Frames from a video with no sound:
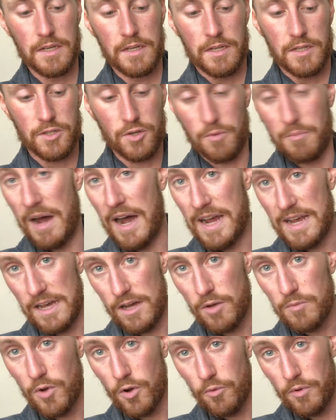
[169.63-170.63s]
so my
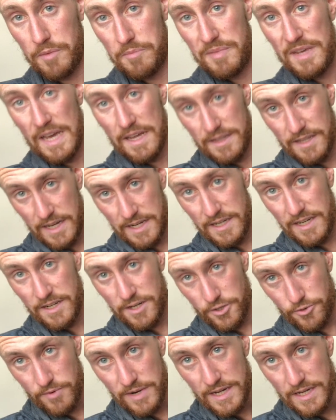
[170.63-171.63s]
elbow would be at 90
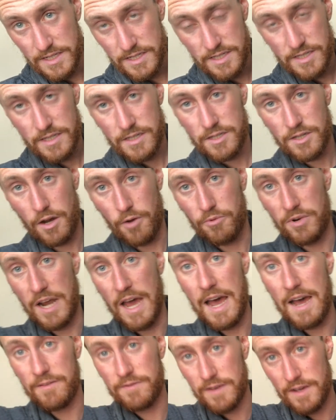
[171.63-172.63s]
degrees, so I would
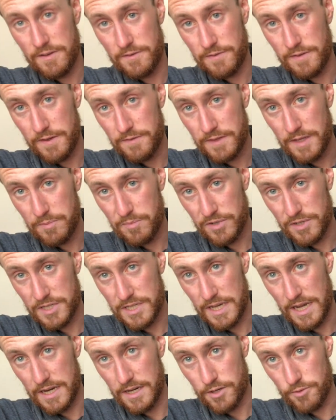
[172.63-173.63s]
have
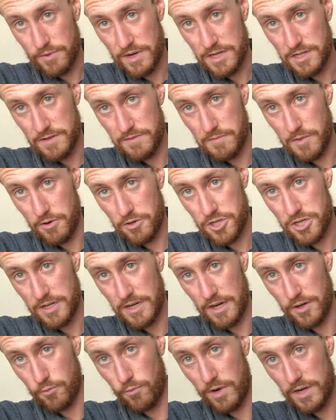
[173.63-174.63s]
50% range of motion
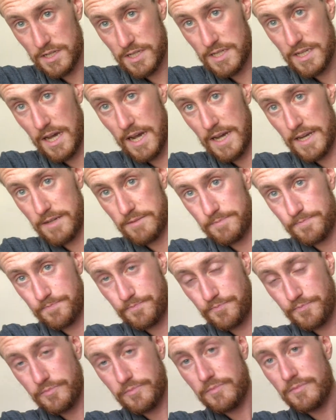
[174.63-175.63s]
on one side
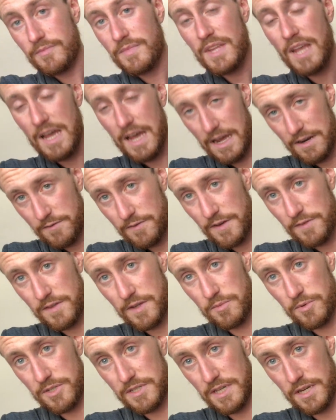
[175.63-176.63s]
and
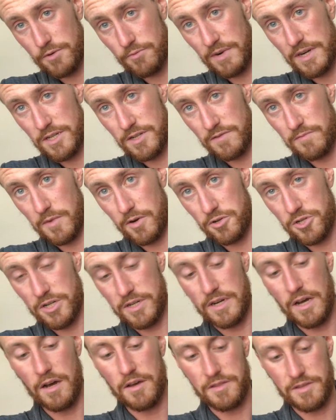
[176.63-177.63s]
50% range of
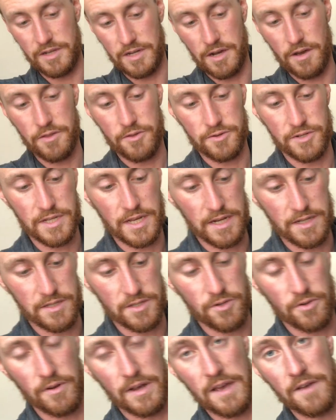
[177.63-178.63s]
motion on the other side.
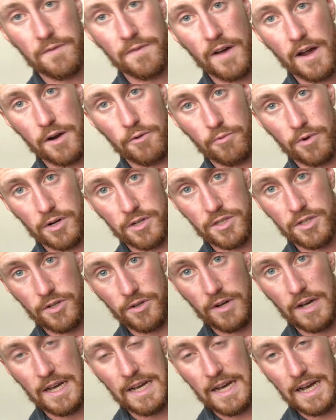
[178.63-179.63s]
So if I were
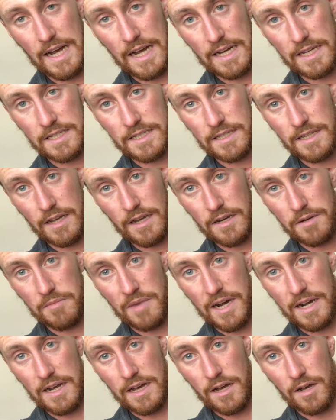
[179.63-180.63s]
to extend
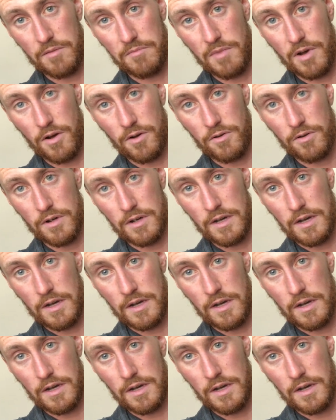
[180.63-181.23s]
my elbow,